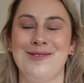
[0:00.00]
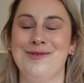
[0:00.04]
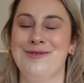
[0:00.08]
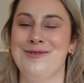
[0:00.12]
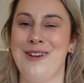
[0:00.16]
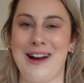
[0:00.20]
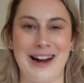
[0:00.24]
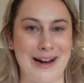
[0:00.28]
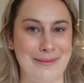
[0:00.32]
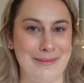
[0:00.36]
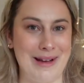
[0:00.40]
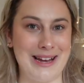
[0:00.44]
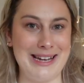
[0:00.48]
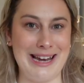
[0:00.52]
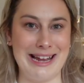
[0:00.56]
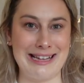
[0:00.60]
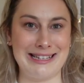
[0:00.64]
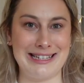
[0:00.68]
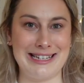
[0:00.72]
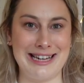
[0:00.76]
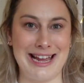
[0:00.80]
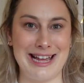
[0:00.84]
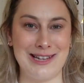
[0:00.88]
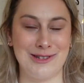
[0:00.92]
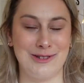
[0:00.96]
Recommend Tessa
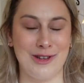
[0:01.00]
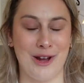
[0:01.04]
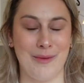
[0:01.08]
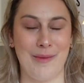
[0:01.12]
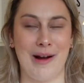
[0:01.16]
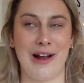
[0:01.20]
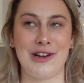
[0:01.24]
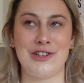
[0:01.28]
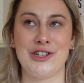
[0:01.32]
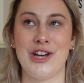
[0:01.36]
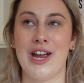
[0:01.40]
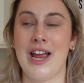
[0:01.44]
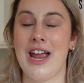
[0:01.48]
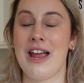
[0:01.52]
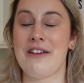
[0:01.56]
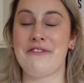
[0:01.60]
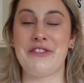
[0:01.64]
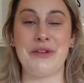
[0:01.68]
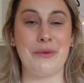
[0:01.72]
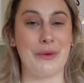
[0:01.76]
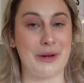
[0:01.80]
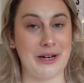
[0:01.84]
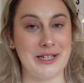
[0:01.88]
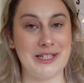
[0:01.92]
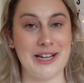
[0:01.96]
Dare so much. If
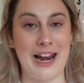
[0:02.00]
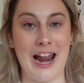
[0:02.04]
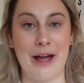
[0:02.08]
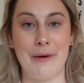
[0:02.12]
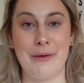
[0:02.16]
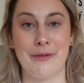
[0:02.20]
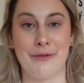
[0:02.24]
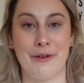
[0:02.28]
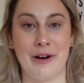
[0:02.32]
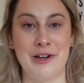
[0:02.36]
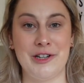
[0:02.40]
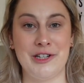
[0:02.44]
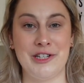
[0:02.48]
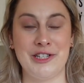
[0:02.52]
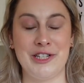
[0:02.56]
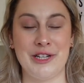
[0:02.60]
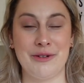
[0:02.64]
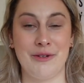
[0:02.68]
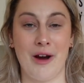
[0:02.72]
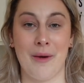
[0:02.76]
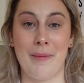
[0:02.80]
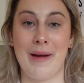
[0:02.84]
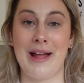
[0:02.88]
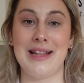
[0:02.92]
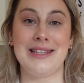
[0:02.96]
you want to start out with Regency
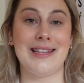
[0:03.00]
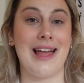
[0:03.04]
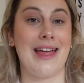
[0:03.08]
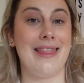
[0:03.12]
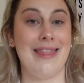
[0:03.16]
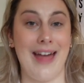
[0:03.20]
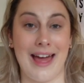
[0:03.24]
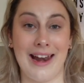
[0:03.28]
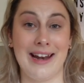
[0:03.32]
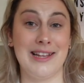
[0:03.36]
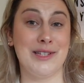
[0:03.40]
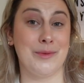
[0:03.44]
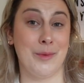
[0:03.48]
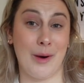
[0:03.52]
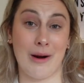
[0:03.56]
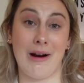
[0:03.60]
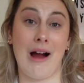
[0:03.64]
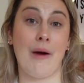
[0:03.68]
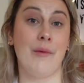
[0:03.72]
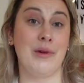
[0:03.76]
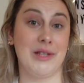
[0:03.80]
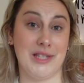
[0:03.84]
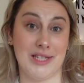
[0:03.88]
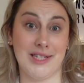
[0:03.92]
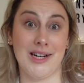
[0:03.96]
Romance, that is where I
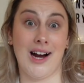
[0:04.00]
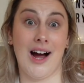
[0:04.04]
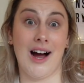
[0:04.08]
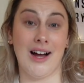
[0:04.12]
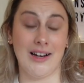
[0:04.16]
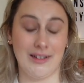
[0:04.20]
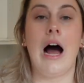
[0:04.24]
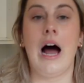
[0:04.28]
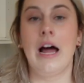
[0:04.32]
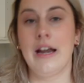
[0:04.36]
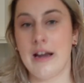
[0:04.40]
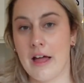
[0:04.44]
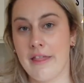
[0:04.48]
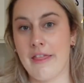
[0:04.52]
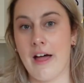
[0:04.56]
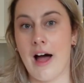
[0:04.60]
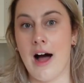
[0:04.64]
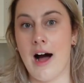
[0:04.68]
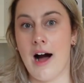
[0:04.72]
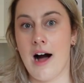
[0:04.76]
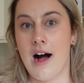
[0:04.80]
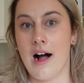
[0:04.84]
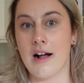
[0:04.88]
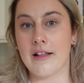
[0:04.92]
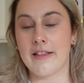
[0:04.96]
would start. Another
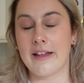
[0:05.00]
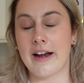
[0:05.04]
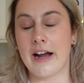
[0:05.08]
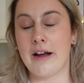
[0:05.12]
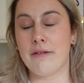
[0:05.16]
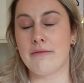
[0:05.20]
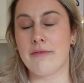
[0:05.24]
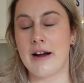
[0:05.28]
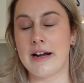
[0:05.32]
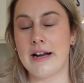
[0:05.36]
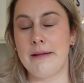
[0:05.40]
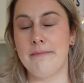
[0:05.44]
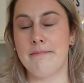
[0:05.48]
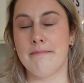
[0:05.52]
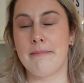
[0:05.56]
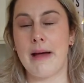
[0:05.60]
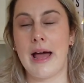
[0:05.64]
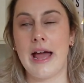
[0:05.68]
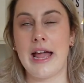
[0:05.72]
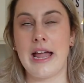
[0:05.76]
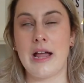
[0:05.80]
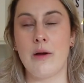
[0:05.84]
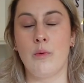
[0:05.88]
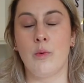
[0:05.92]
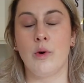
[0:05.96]
arc that I read in
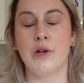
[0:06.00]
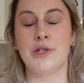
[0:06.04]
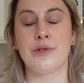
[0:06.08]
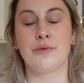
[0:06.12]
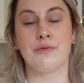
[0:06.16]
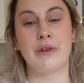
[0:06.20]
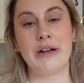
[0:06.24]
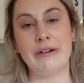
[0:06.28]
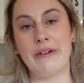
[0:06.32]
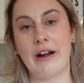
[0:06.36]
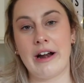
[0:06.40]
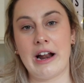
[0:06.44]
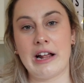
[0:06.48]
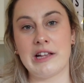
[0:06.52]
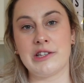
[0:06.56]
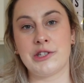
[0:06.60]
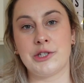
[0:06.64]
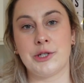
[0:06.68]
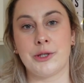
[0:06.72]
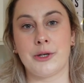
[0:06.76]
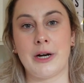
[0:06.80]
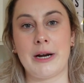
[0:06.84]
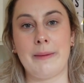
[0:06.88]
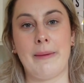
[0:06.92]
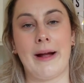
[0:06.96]
May was Rewrite Our
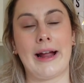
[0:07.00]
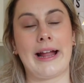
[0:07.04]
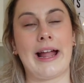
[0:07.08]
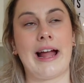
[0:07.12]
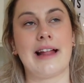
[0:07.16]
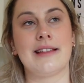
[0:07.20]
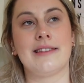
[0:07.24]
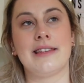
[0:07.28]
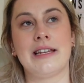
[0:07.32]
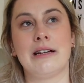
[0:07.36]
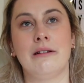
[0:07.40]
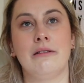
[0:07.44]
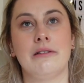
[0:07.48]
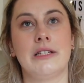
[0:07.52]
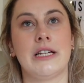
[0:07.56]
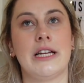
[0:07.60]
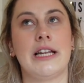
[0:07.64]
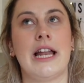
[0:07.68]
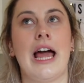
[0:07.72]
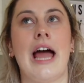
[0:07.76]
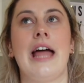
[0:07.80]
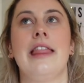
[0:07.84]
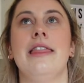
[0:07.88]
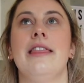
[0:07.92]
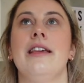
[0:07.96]
Story by Kat Singleton
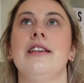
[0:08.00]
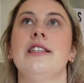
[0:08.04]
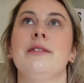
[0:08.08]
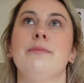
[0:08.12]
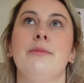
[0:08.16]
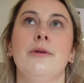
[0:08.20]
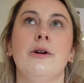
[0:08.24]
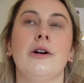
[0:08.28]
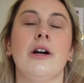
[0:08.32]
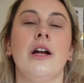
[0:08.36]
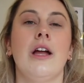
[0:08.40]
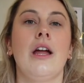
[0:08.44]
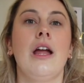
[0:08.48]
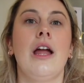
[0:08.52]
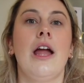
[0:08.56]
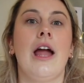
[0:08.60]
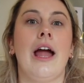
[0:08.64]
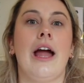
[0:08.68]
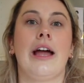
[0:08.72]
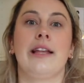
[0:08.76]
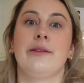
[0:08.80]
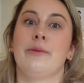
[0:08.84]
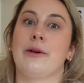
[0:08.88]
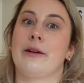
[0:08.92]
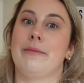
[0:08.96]
and this book
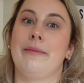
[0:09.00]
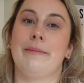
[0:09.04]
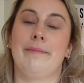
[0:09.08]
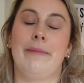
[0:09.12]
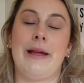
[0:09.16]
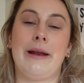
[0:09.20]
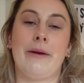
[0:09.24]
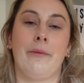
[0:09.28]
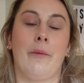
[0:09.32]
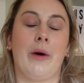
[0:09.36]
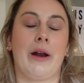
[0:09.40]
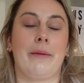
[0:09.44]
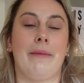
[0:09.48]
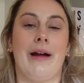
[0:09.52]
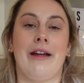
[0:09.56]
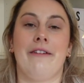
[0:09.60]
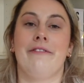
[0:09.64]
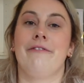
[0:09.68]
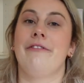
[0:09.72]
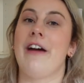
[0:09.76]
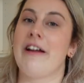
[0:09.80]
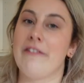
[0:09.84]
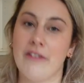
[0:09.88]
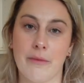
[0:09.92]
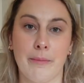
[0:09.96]
has one, been one of my
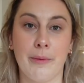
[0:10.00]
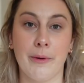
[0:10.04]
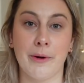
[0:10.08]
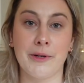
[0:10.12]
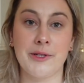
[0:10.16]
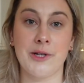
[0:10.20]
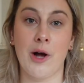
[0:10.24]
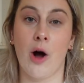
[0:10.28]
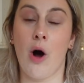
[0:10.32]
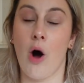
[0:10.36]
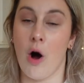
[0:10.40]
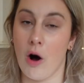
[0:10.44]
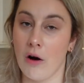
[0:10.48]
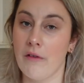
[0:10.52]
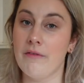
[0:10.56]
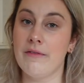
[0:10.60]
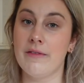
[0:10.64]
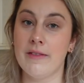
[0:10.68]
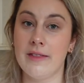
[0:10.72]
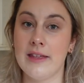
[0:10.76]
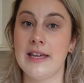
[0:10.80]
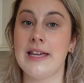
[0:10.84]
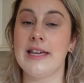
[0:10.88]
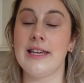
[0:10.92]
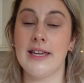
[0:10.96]
favourite books of
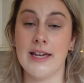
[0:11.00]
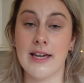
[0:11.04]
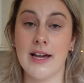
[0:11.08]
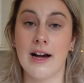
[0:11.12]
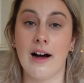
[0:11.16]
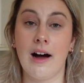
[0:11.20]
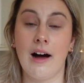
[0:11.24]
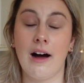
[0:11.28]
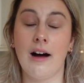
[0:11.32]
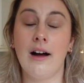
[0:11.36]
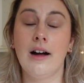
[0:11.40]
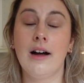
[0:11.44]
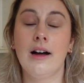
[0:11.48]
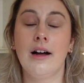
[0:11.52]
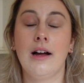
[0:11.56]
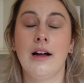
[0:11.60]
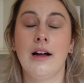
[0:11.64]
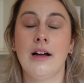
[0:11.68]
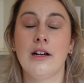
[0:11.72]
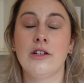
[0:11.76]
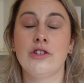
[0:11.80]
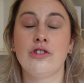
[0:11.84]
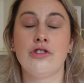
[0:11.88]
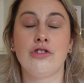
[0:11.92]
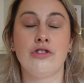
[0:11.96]
the year
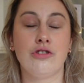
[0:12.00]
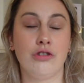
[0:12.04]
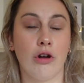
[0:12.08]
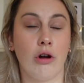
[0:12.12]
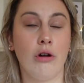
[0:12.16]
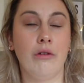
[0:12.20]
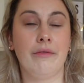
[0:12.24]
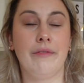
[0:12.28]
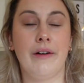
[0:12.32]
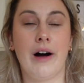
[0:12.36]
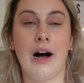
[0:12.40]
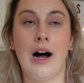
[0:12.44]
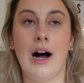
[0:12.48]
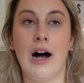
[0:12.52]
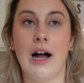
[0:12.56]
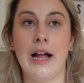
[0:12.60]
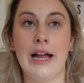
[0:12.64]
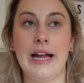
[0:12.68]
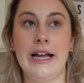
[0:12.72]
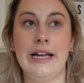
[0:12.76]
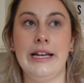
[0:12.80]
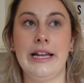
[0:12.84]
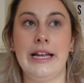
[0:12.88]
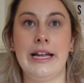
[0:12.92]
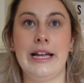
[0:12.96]
so far.
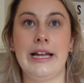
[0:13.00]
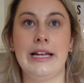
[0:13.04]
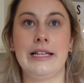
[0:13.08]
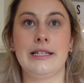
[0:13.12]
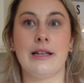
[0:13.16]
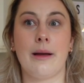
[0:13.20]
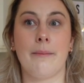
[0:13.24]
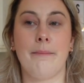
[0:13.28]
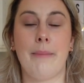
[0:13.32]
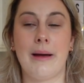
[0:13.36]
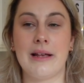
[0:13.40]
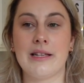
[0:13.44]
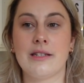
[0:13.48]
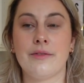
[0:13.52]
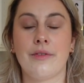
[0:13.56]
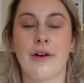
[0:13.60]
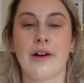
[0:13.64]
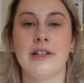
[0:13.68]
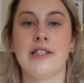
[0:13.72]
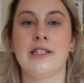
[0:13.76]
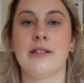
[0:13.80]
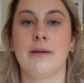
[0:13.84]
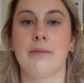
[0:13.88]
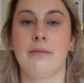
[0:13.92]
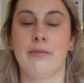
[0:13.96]
It is best
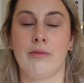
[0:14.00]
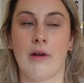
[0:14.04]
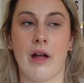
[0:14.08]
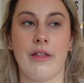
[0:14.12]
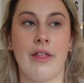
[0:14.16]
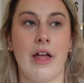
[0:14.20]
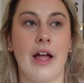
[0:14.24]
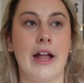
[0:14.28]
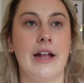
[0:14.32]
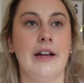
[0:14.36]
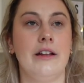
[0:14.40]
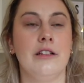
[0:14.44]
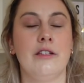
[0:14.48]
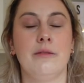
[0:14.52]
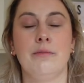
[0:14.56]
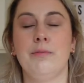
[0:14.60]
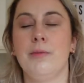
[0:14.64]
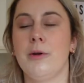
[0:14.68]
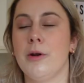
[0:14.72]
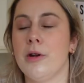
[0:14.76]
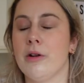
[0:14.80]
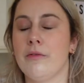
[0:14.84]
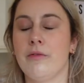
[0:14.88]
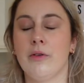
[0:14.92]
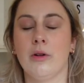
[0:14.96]
friend's brother. It is
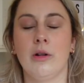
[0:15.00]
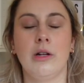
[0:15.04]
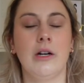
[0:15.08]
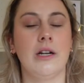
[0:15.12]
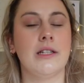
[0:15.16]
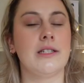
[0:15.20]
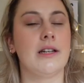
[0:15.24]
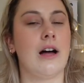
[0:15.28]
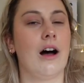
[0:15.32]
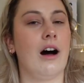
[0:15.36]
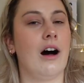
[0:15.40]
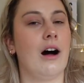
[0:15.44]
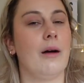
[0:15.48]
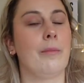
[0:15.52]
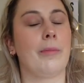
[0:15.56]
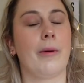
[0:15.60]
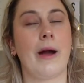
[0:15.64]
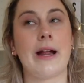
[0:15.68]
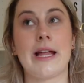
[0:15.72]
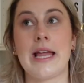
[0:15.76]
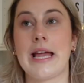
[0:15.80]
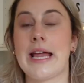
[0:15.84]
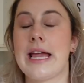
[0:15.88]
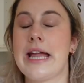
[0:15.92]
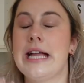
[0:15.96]
beautiful. It is
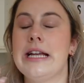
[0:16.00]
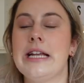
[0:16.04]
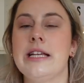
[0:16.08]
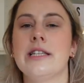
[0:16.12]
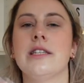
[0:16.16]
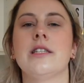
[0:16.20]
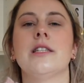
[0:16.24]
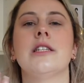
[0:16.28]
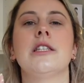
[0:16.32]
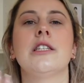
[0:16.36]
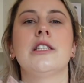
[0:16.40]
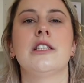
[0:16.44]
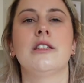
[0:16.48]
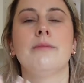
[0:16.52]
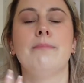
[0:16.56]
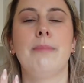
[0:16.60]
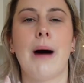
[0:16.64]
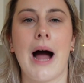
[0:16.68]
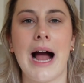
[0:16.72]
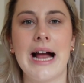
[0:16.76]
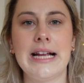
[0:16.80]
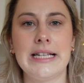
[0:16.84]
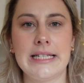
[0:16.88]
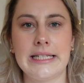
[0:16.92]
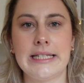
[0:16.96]
heartbreaking. It is
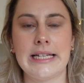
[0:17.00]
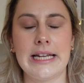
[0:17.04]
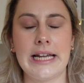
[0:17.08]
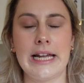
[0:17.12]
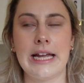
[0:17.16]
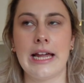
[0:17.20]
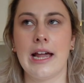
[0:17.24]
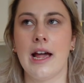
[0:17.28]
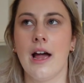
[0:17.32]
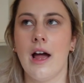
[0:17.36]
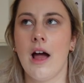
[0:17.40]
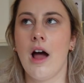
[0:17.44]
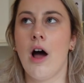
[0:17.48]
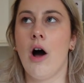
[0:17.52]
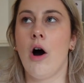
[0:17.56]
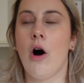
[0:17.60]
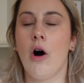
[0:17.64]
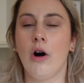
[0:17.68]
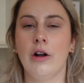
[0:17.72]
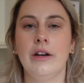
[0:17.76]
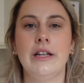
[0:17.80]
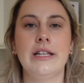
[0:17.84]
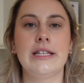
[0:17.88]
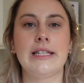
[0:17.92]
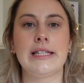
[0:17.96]
spicy.
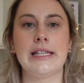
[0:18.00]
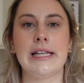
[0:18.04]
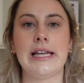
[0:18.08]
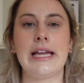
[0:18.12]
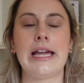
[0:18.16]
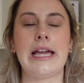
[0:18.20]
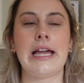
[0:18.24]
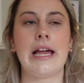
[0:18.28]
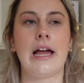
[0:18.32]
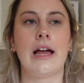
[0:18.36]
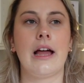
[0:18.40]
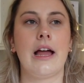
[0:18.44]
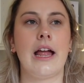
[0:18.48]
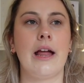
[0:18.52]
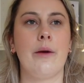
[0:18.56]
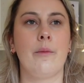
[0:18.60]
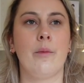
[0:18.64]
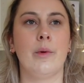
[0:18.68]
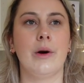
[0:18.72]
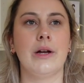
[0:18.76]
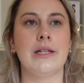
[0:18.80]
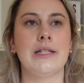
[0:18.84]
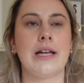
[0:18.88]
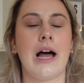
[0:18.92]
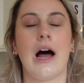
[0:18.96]
Honestly, it
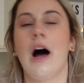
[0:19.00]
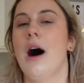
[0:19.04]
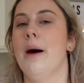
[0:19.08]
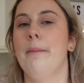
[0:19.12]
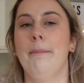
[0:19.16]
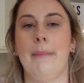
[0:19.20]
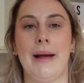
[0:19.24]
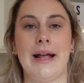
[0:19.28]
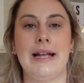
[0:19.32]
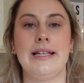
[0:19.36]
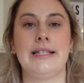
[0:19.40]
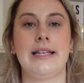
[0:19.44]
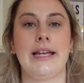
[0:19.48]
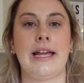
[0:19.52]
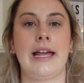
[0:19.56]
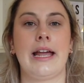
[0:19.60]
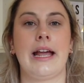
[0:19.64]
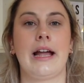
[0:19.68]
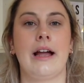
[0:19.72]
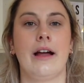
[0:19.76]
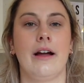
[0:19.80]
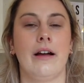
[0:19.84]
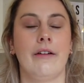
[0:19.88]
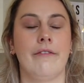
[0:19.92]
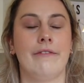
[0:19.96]
was
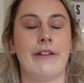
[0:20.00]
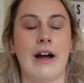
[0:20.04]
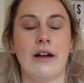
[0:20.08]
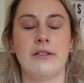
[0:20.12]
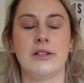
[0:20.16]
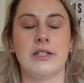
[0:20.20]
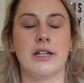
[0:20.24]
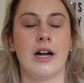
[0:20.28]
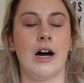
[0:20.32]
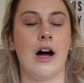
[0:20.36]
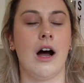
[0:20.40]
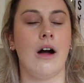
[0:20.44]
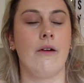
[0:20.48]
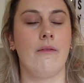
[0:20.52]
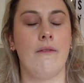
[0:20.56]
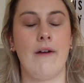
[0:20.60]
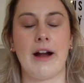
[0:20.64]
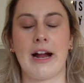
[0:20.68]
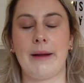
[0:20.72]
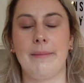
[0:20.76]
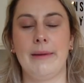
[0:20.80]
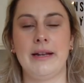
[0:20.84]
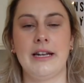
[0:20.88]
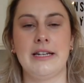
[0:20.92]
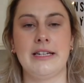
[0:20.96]
amazing. Five star,
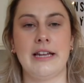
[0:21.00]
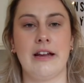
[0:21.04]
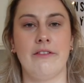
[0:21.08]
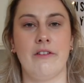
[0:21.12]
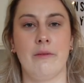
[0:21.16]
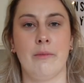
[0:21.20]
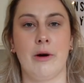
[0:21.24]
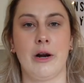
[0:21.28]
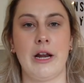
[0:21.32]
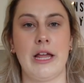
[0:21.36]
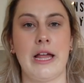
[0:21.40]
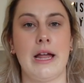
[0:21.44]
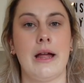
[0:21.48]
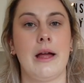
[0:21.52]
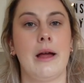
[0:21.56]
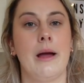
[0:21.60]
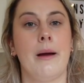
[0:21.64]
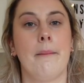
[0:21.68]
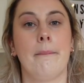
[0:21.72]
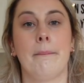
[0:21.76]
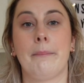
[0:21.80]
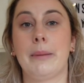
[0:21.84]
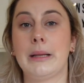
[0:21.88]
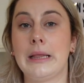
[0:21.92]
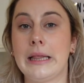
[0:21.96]
recommended to everybody
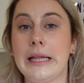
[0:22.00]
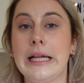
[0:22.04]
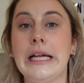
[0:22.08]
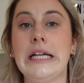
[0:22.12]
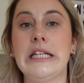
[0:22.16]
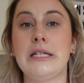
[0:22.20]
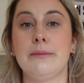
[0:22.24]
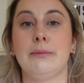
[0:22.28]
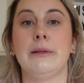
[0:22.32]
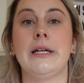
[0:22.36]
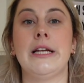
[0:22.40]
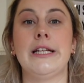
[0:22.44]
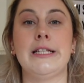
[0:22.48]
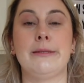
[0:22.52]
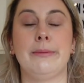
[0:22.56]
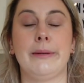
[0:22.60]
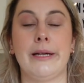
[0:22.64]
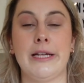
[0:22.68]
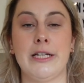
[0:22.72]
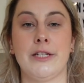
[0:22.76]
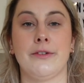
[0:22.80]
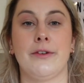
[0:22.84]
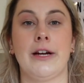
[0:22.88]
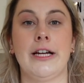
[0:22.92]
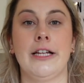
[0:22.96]
please, please,
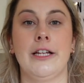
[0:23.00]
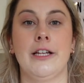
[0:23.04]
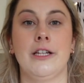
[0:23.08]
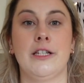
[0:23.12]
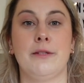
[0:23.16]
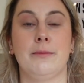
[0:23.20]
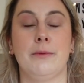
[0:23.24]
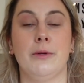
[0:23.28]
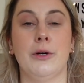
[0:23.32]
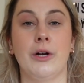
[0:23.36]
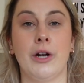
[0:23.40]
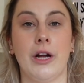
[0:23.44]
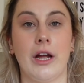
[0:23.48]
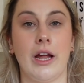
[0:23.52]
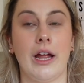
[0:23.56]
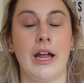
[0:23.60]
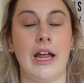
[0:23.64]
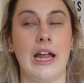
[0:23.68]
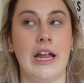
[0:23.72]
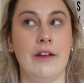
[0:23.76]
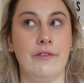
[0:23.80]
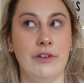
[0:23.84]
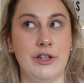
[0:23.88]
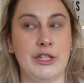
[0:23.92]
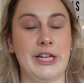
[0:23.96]
please read this book.
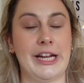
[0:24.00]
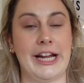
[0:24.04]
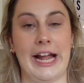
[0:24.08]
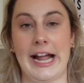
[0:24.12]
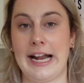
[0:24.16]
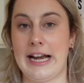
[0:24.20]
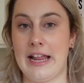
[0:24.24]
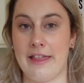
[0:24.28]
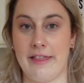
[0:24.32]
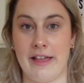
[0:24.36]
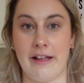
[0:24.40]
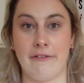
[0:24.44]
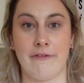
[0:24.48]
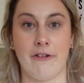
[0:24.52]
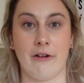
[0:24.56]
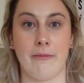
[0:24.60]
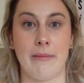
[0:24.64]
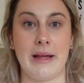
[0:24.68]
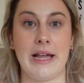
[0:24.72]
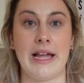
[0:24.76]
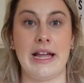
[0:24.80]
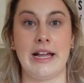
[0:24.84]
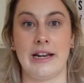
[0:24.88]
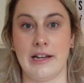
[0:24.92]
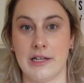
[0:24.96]
If you take anything from
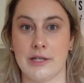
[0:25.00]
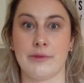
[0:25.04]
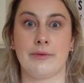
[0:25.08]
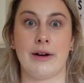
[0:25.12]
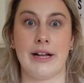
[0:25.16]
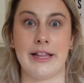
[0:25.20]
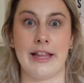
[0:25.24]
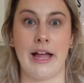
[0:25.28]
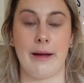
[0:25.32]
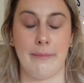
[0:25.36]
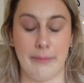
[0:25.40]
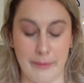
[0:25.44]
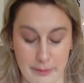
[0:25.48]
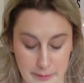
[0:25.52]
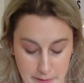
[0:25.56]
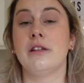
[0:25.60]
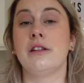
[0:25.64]
me, it is read that book.